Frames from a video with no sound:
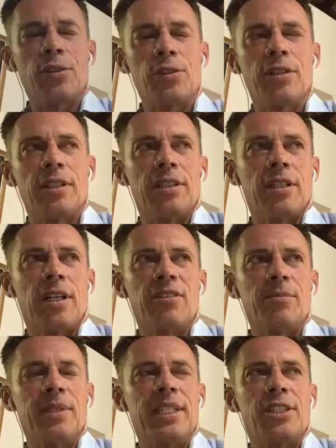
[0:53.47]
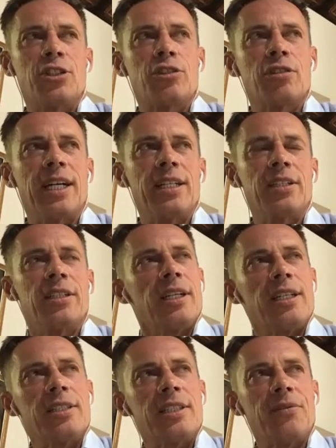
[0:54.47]
also that the government has tried
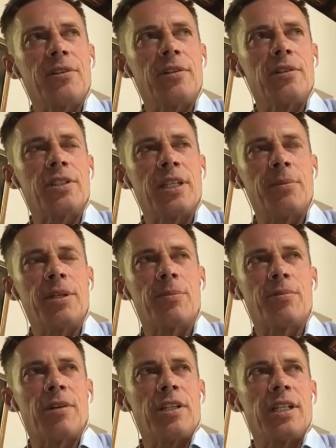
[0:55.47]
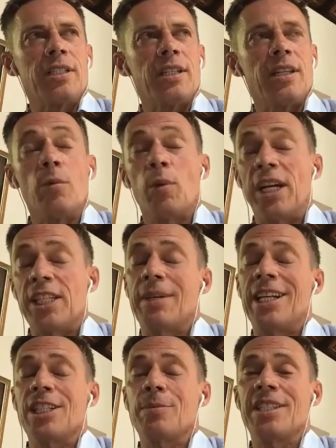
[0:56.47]
several similar projects in the waste
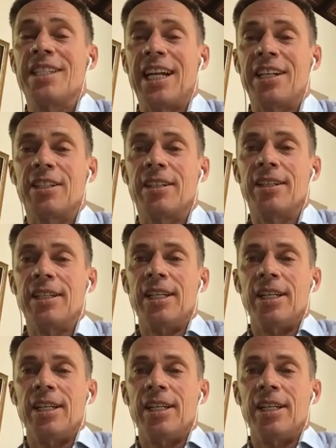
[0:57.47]
management sector.